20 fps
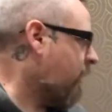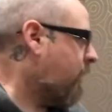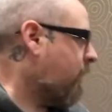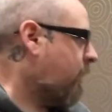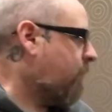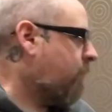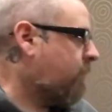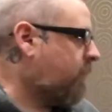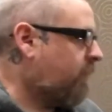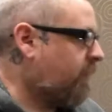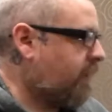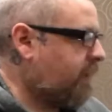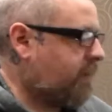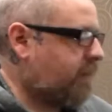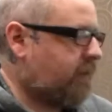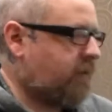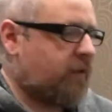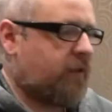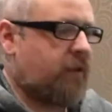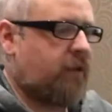But that's
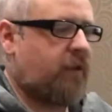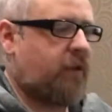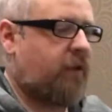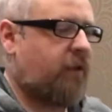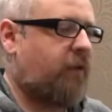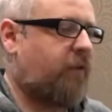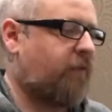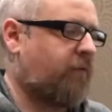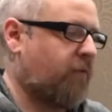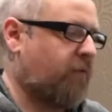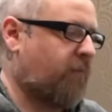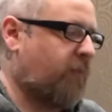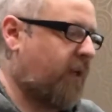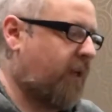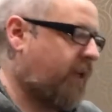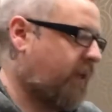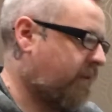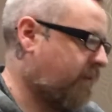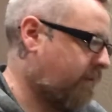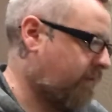the front
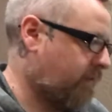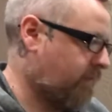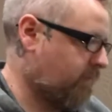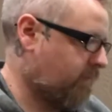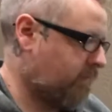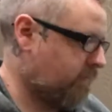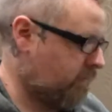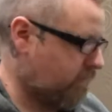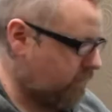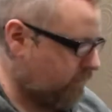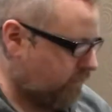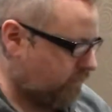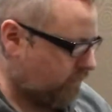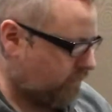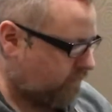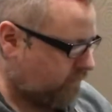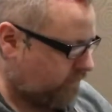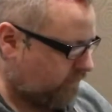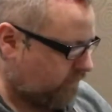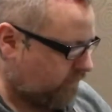bags. It's nothing
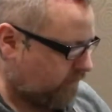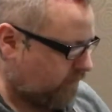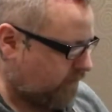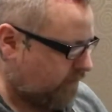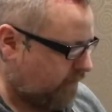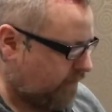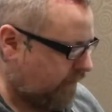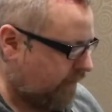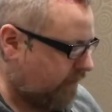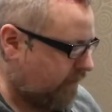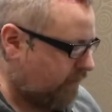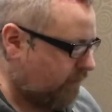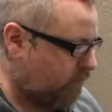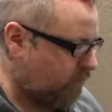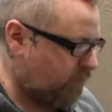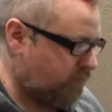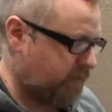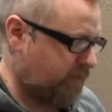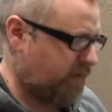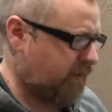special. Again, I
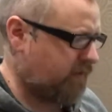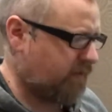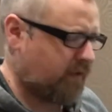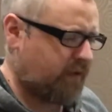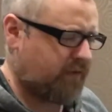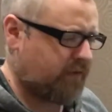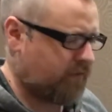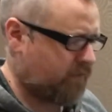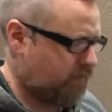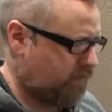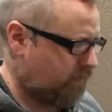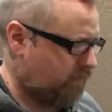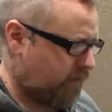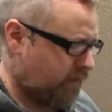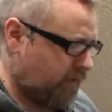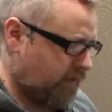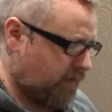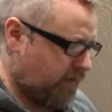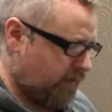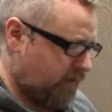hope these things go
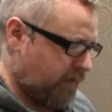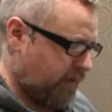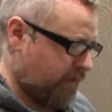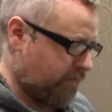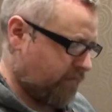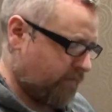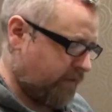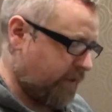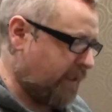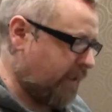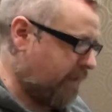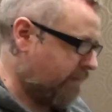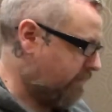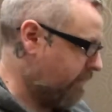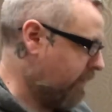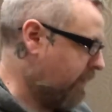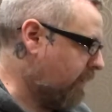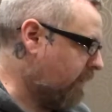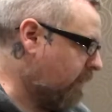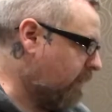like really,
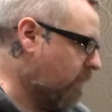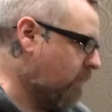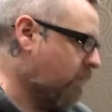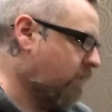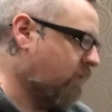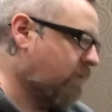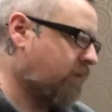really low,